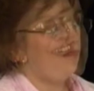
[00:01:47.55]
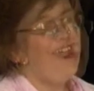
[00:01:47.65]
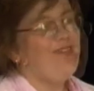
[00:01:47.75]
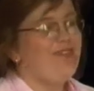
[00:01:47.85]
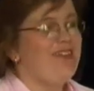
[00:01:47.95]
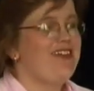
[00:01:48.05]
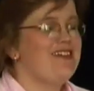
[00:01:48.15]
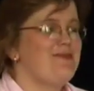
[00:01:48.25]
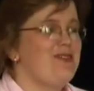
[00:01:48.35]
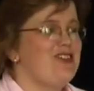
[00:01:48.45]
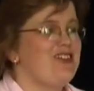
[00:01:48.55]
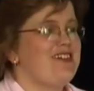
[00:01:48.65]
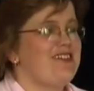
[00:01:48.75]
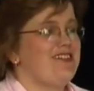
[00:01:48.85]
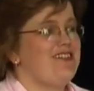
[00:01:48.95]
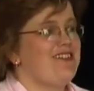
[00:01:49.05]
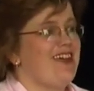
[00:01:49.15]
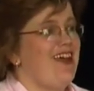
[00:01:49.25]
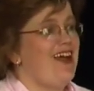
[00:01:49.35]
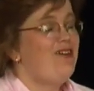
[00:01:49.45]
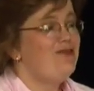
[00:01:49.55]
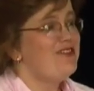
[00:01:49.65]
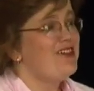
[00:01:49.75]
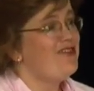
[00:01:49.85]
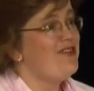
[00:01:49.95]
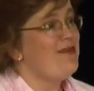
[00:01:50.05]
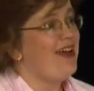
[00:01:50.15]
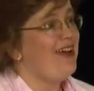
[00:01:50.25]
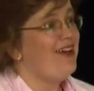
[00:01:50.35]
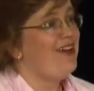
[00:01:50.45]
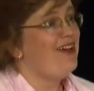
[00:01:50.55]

If I think he's a bit chesty today, I wouldn't give him it.